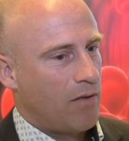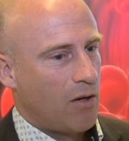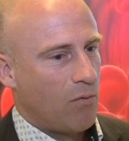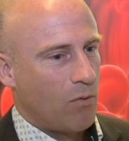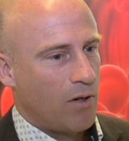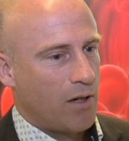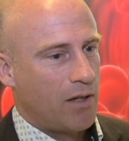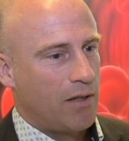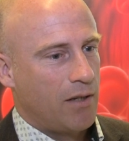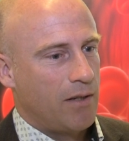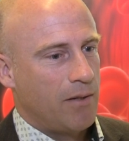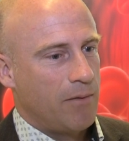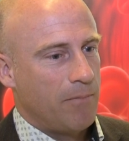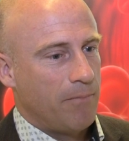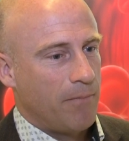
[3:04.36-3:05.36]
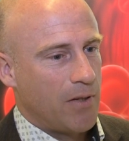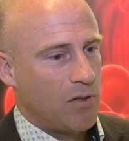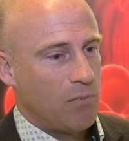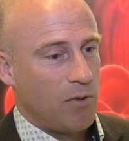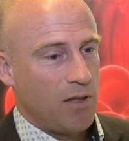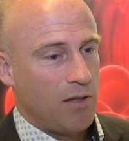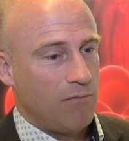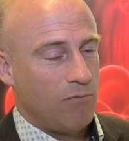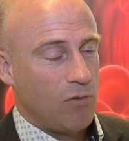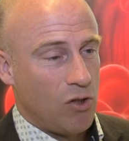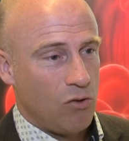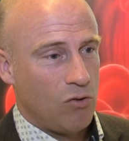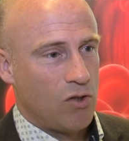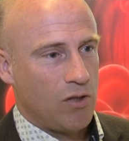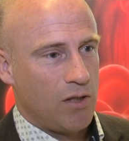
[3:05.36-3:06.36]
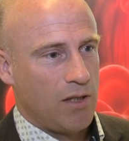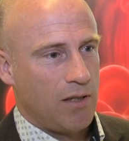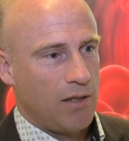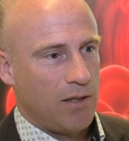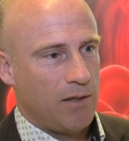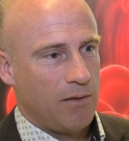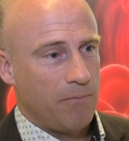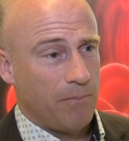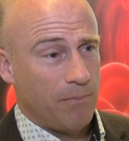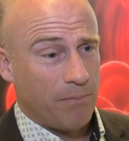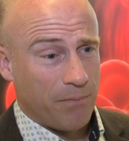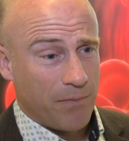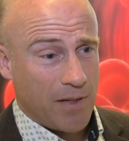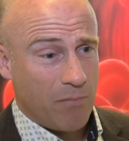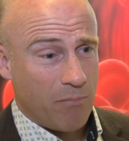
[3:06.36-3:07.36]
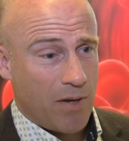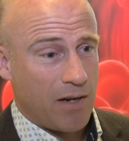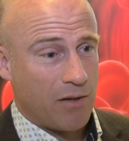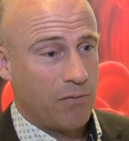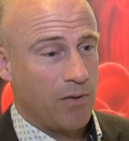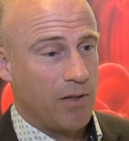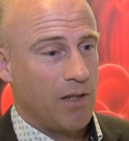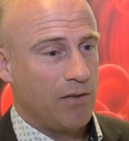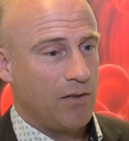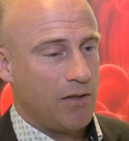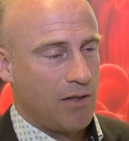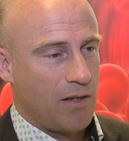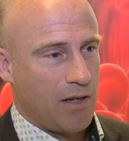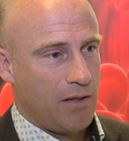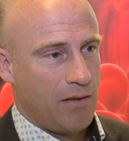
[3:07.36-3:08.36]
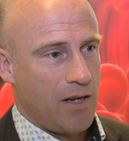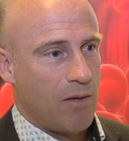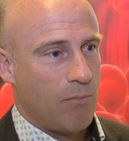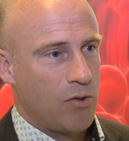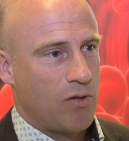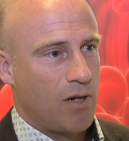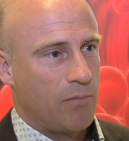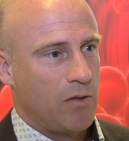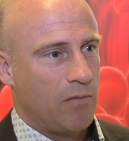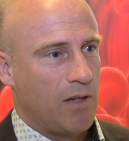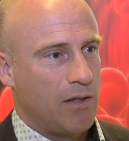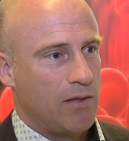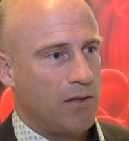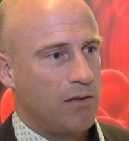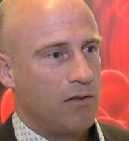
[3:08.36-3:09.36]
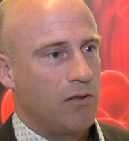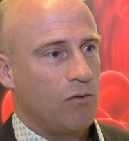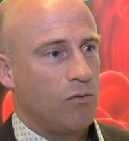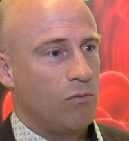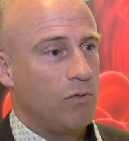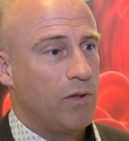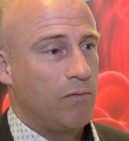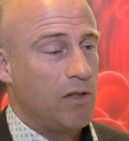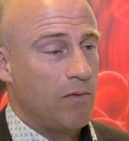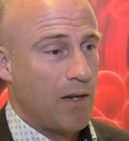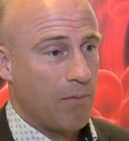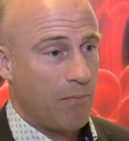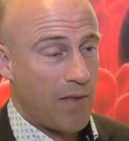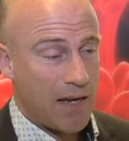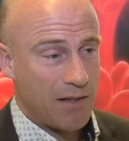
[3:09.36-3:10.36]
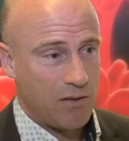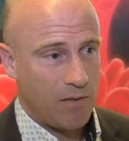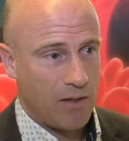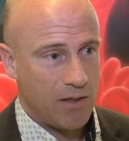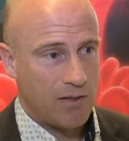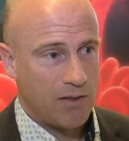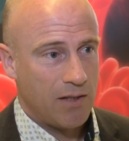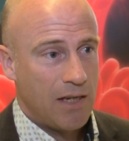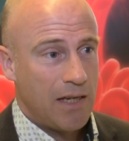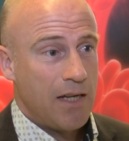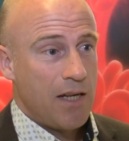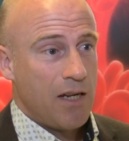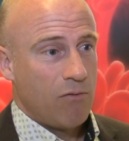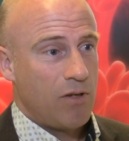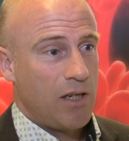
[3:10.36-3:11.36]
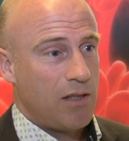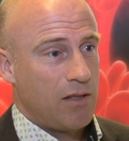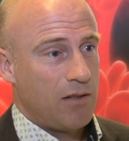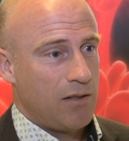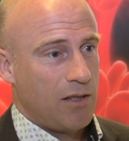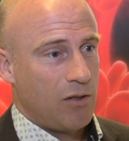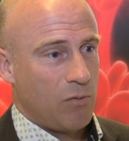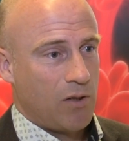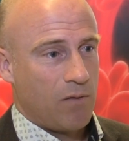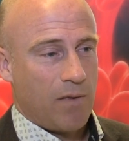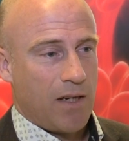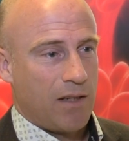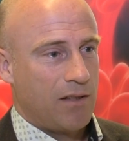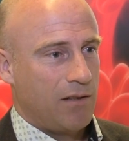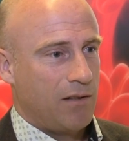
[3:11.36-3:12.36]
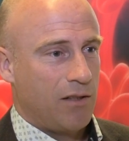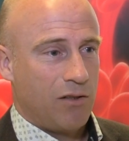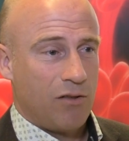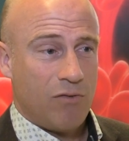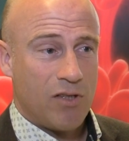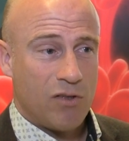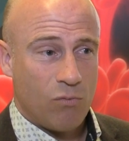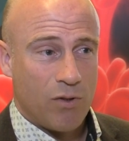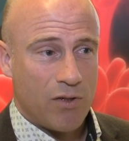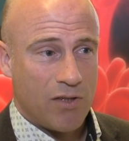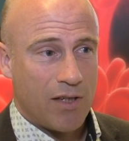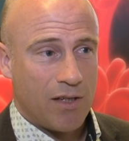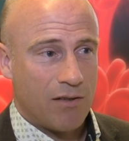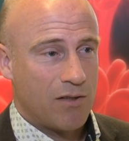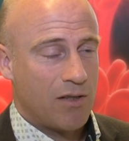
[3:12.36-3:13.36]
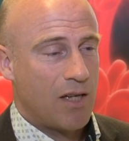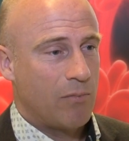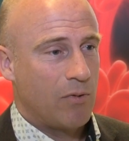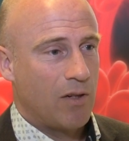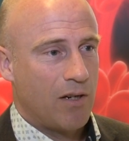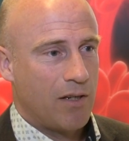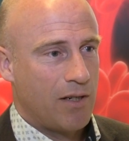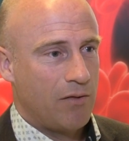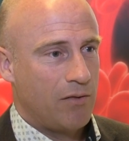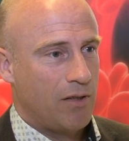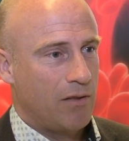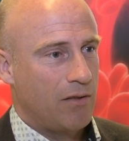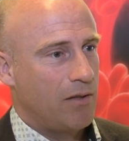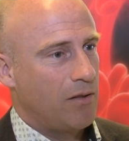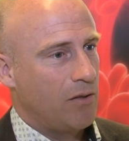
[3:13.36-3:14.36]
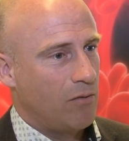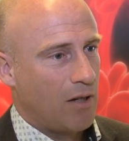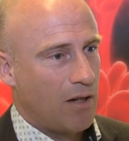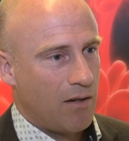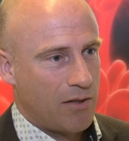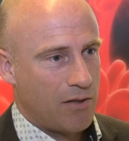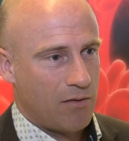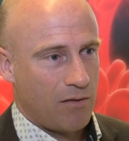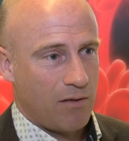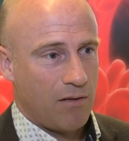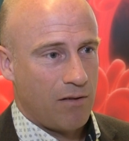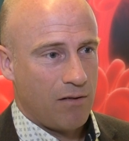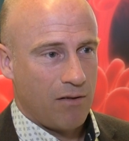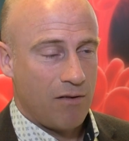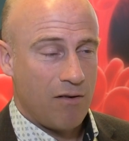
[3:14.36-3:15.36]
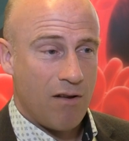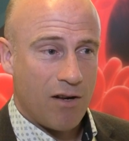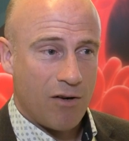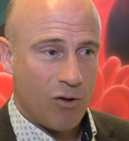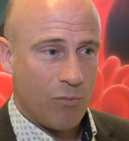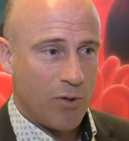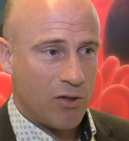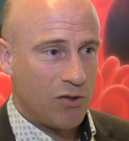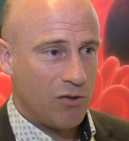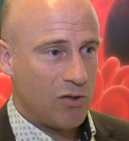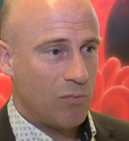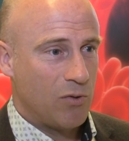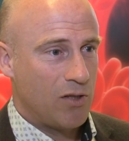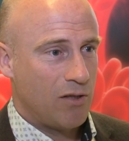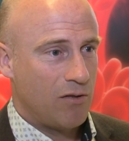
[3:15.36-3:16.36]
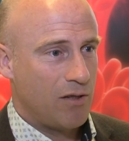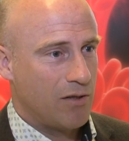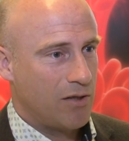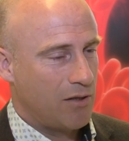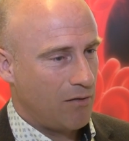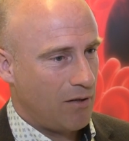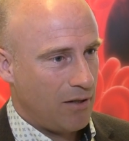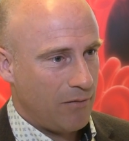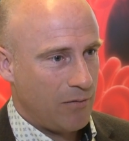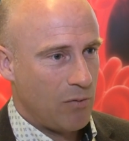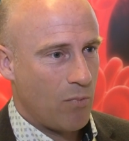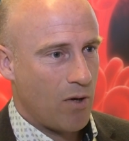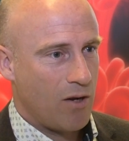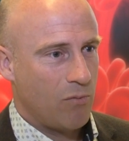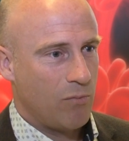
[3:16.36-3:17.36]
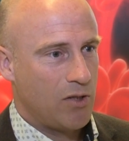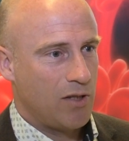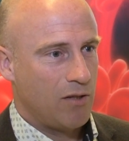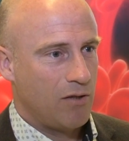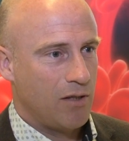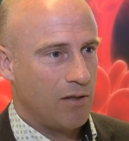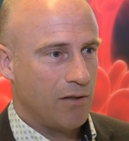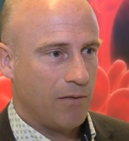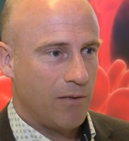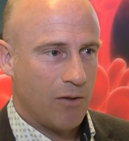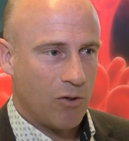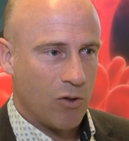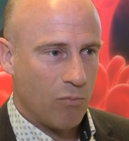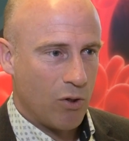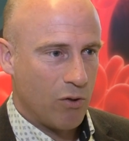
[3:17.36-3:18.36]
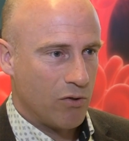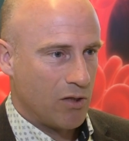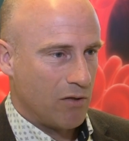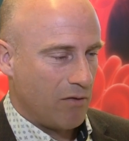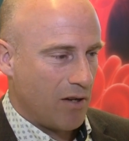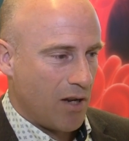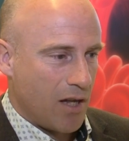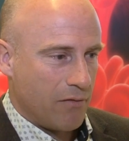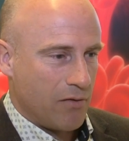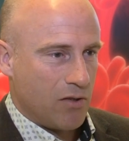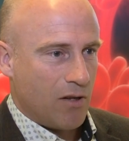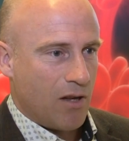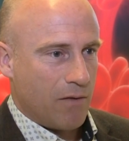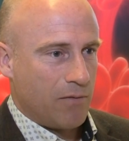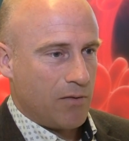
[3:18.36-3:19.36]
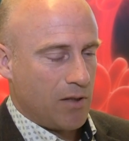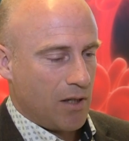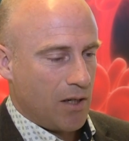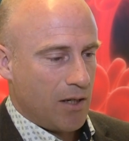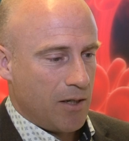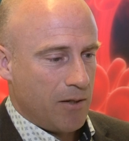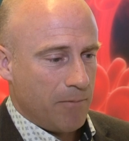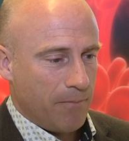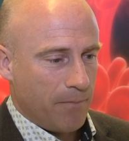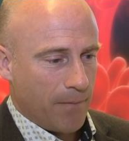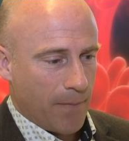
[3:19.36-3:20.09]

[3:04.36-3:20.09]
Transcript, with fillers: of that work um, has been hugely um, impactful on the design of the EmboTrap device. So we've developed that device really to deal with the fact that there isn't one single type of clot out there. You know, clots are, are not homogeneous materials, they're a living biomaterial, they're composed of a lot of soft uh,